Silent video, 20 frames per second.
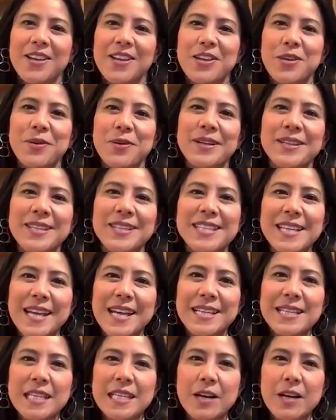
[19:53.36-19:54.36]
you
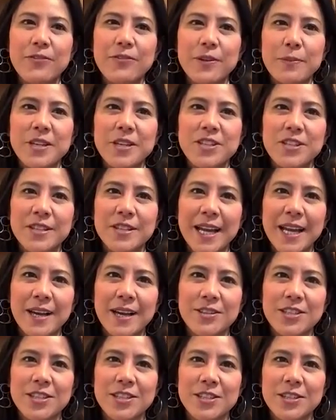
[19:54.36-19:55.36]
understand self-image and
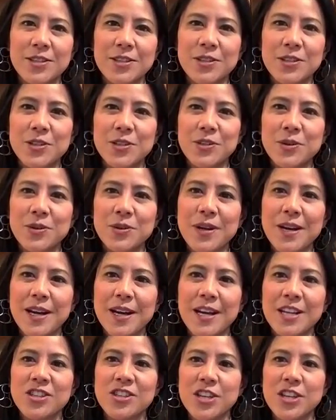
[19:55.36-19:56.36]
how to
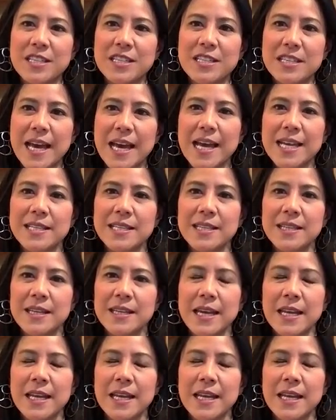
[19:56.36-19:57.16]
adjust that.